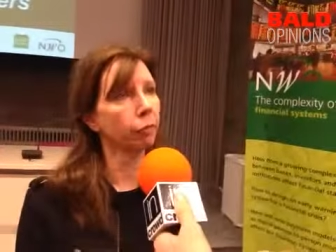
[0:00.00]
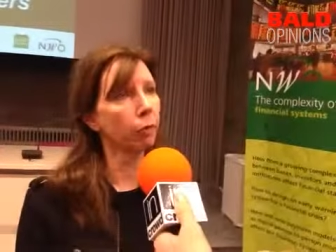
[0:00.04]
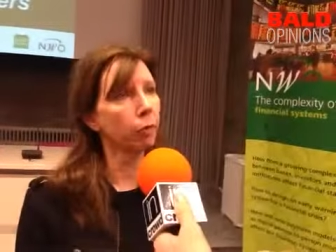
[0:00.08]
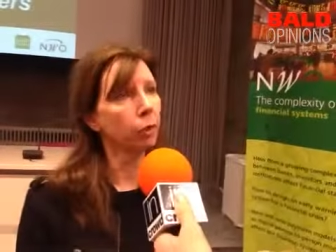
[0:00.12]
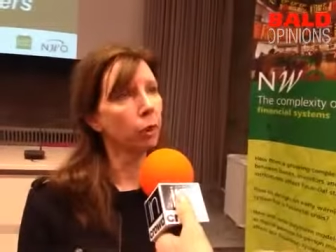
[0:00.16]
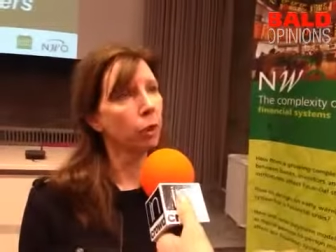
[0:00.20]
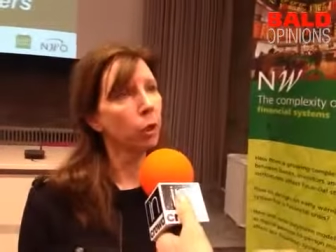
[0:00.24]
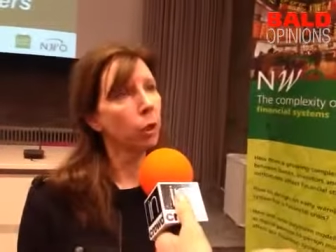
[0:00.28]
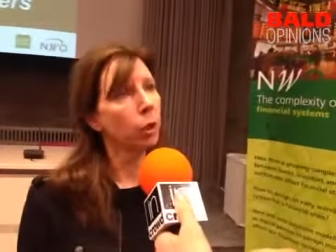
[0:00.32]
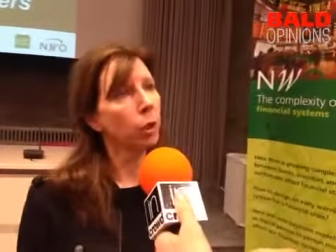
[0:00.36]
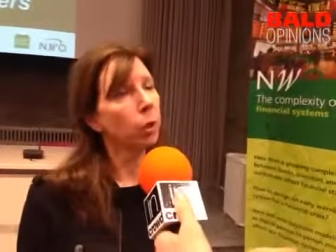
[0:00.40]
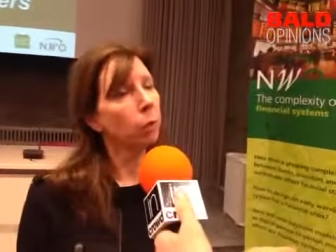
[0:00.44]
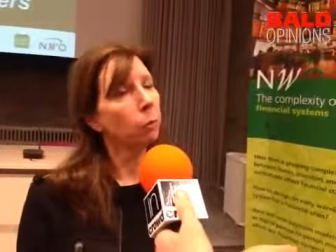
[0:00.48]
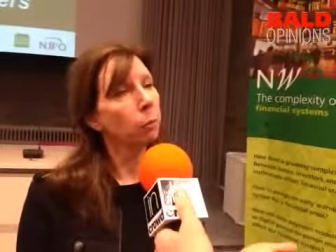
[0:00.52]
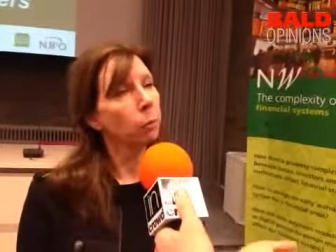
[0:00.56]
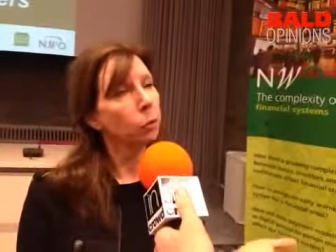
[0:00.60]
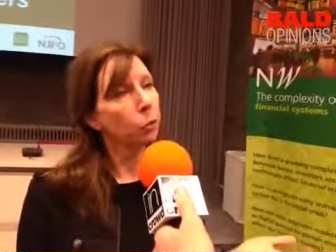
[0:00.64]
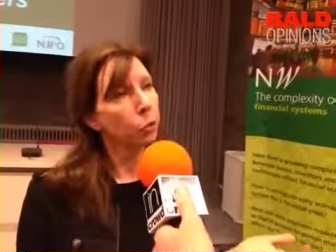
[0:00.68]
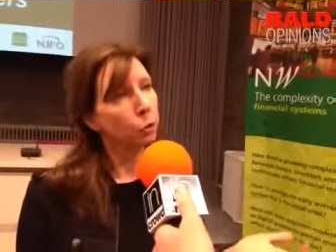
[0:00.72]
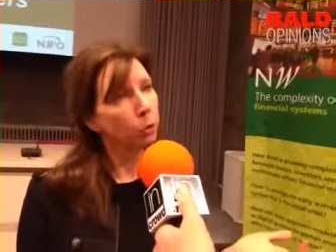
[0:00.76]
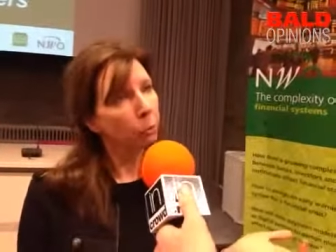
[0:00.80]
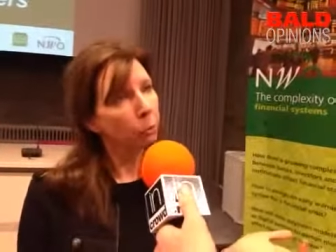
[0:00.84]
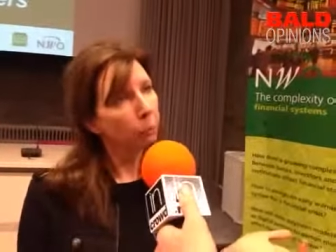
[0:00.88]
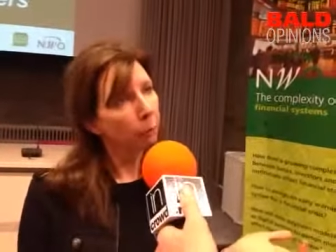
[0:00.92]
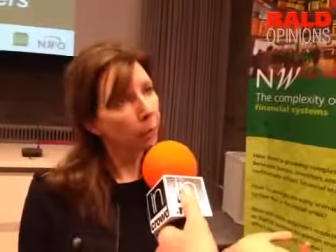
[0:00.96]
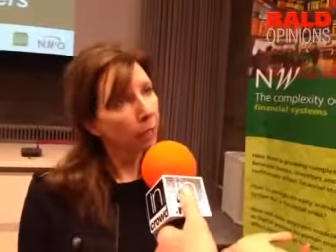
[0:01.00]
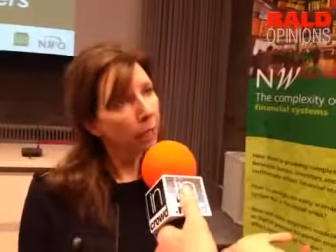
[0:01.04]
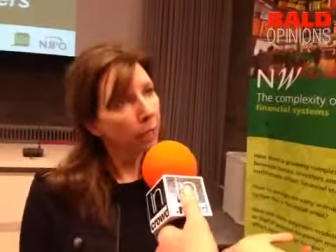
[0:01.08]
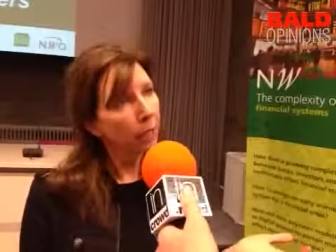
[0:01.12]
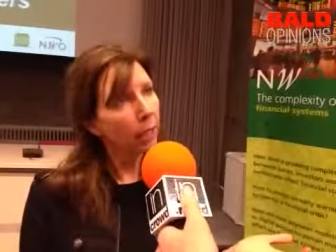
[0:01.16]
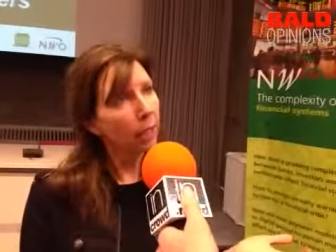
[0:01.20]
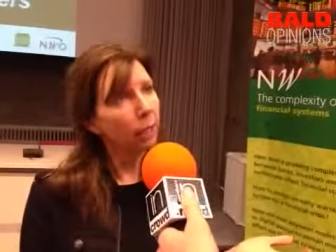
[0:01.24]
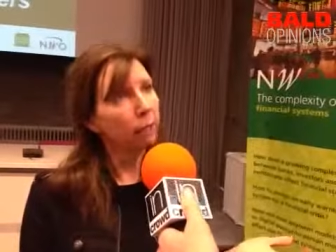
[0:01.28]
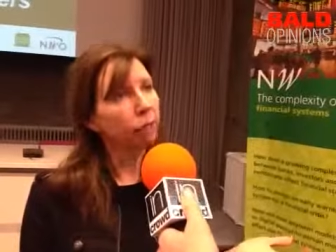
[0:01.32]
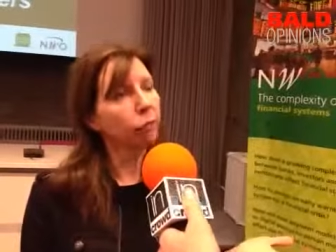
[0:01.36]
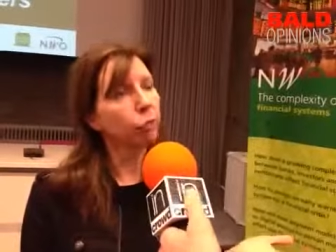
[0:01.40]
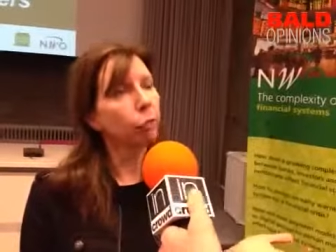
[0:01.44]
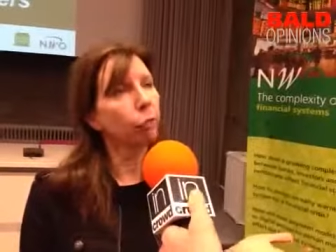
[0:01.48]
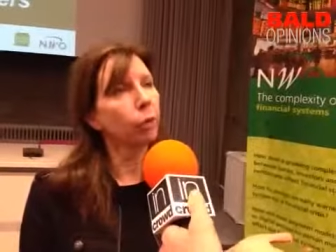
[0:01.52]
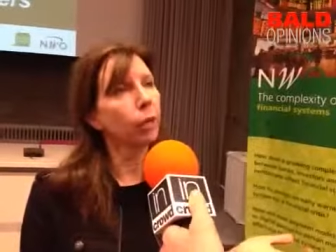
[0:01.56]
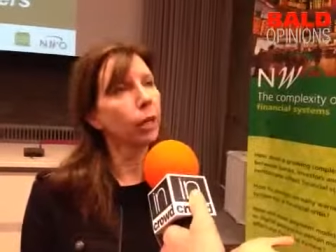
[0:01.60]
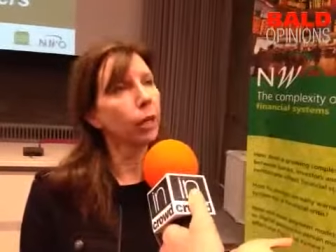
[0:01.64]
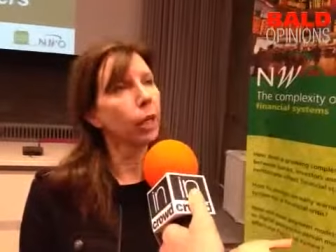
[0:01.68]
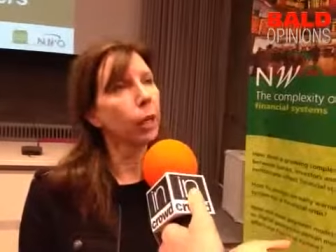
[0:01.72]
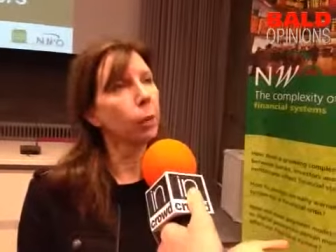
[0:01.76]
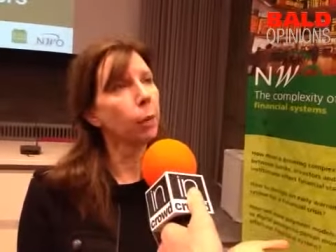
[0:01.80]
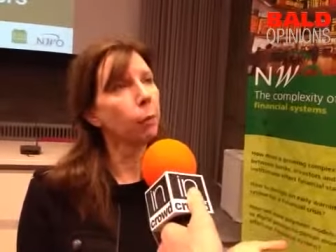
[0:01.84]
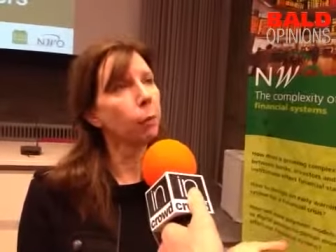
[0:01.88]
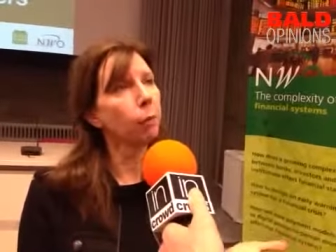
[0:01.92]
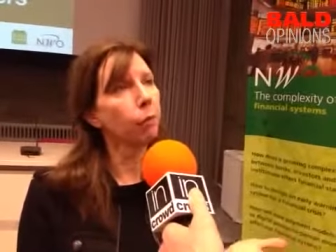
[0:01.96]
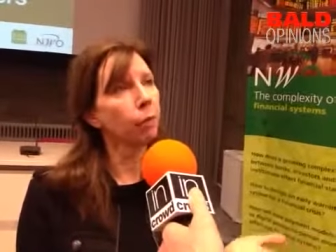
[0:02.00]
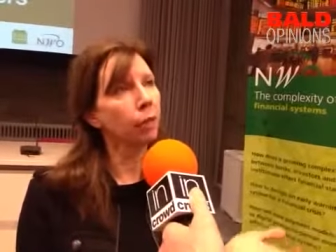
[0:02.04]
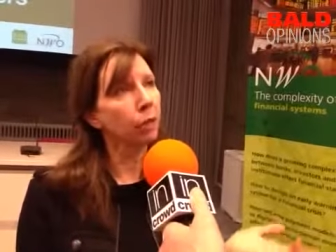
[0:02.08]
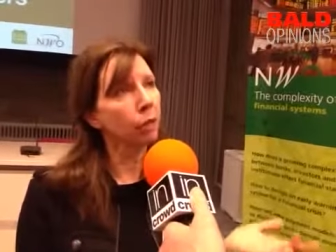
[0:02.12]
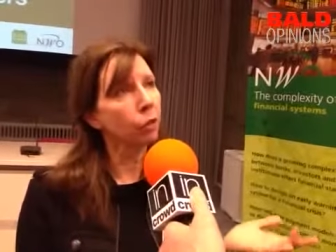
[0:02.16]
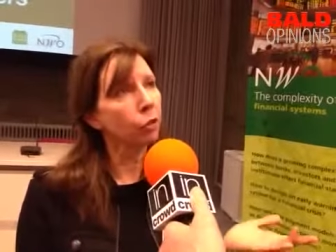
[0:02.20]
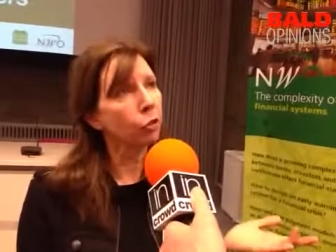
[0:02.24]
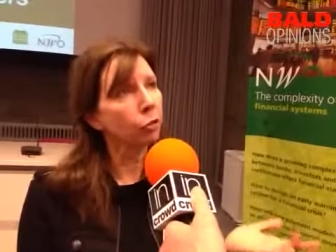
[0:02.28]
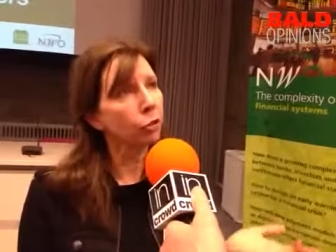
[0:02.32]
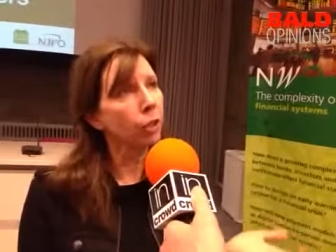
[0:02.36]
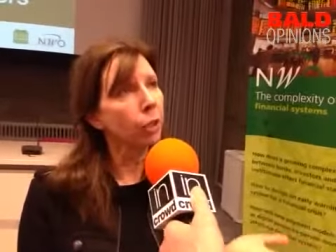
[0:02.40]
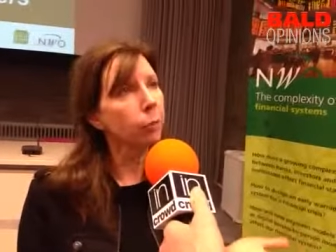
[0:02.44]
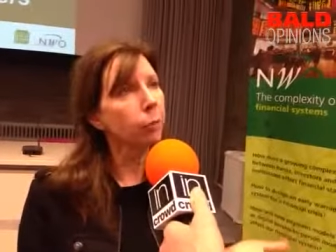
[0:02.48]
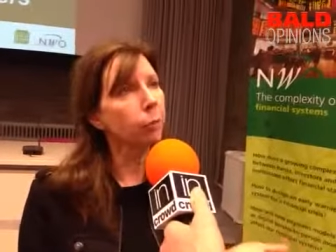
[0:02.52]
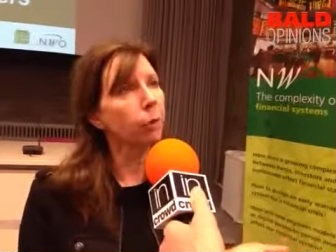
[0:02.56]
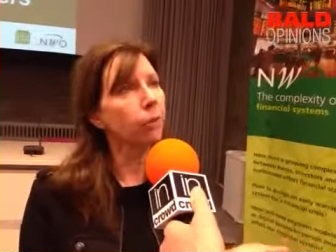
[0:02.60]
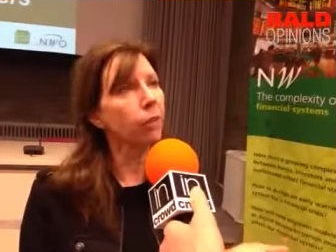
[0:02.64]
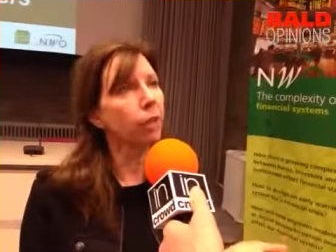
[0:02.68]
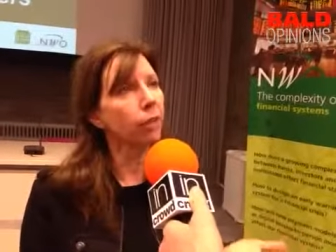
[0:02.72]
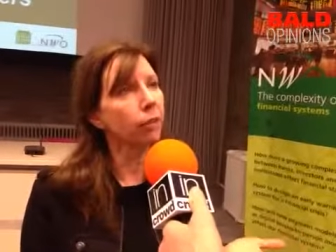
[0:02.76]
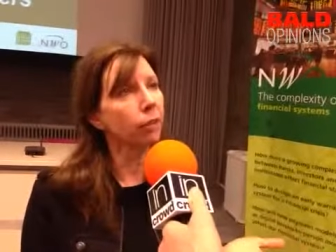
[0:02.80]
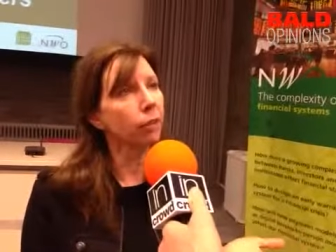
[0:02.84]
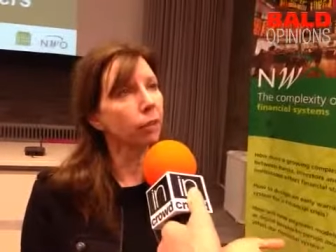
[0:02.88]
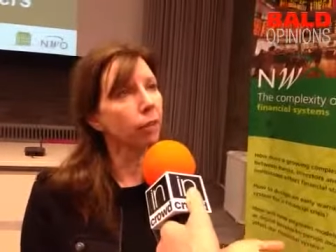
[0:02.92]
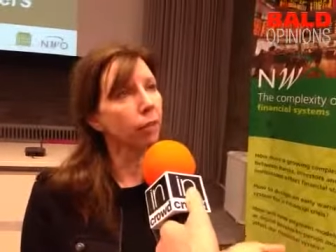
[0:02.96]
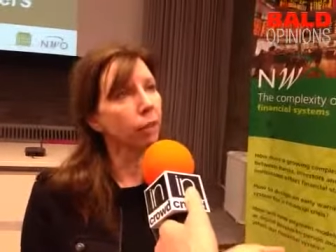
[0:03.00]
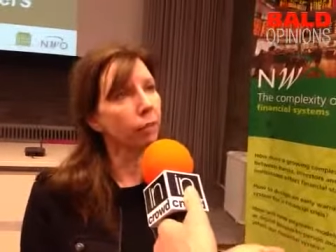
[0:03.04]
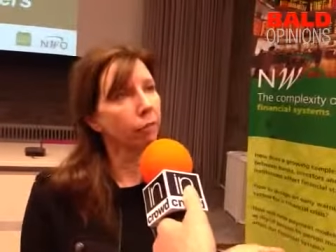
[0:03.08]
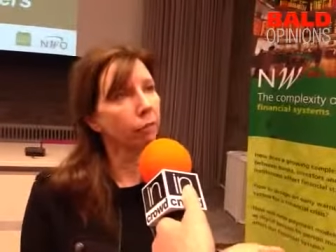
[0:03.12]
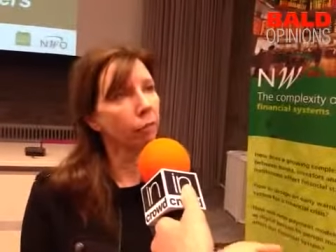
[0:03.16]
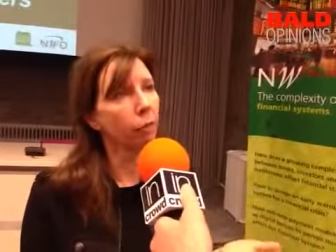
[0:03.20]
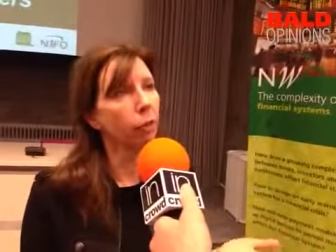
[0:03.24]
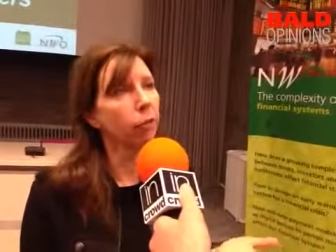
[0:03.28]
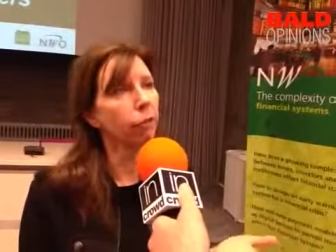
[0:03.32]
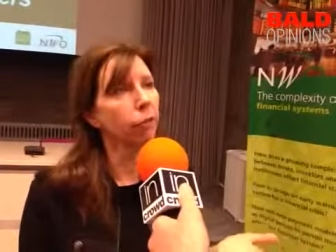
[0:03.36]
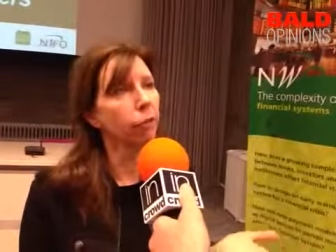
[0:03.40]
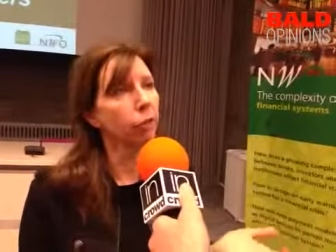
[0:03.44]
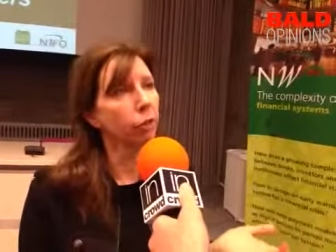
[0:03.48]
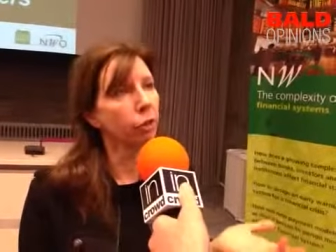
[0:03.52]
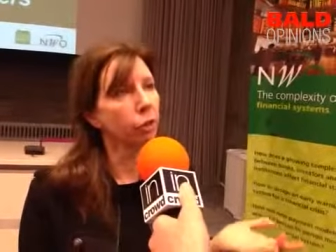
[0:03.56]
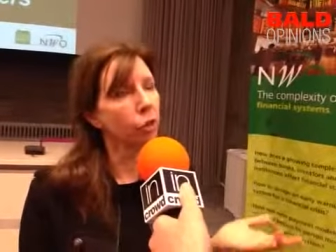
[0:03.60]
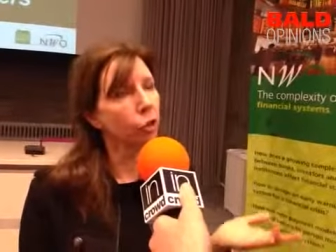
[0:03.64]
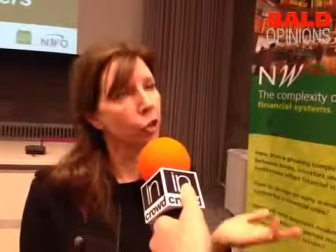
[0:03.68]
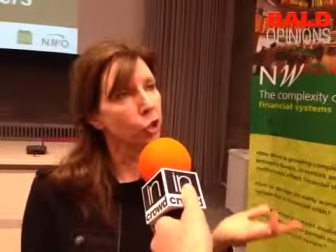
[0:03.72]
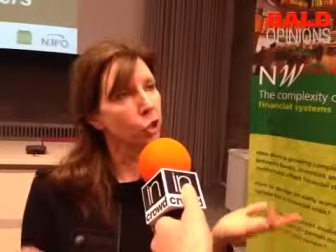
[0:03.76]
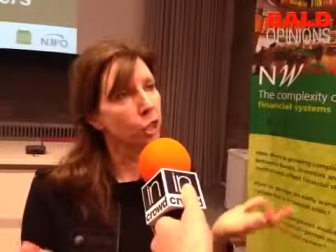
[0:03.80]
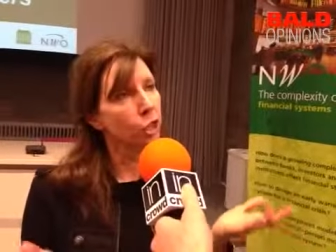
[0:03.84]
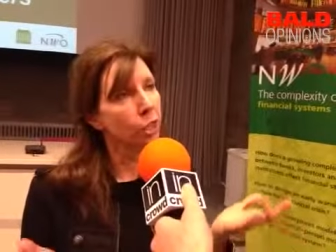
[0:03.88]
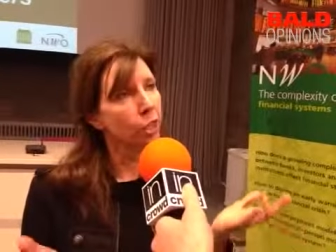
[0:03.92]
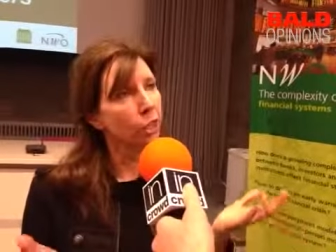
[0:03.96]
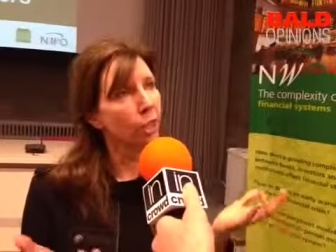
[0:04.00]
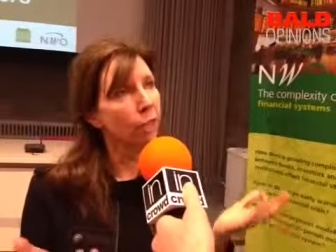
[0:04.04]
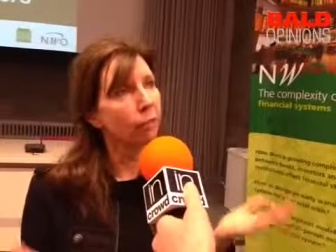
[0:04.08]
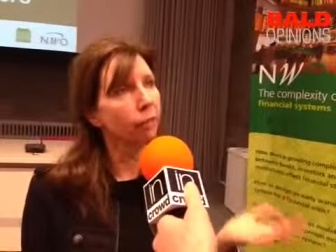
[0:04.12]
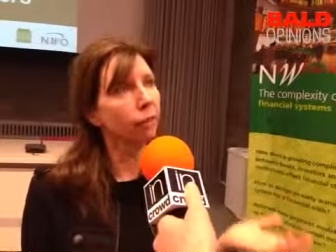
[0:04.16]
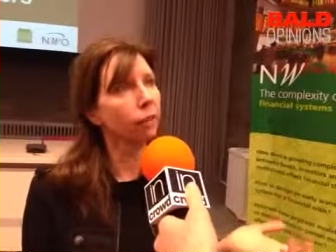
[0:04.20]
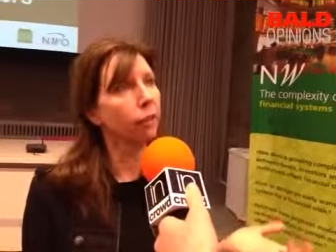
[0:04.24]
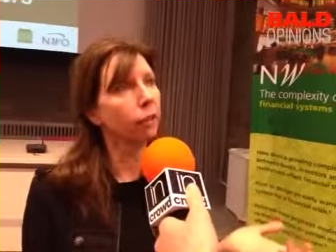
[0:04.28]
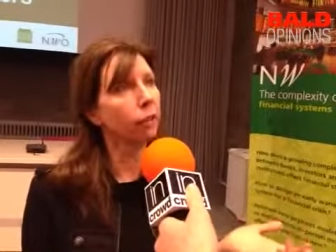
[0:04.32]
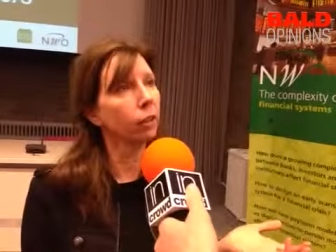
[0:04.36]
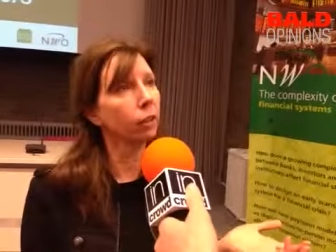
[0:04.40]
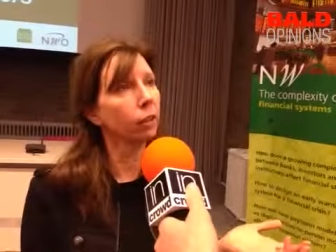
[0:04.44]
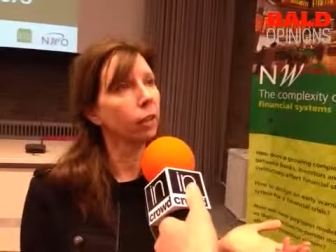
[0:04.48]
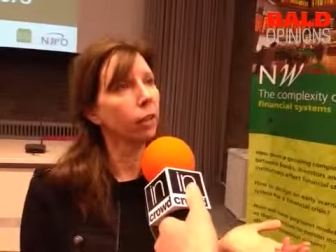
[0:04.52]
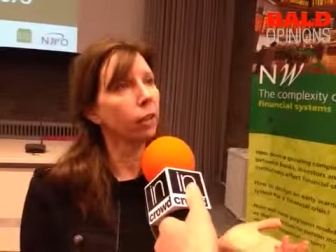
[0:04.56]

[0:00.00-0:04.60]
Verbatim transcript: Mm -hmm but you may have to aim for the treatment at the level of the genetic,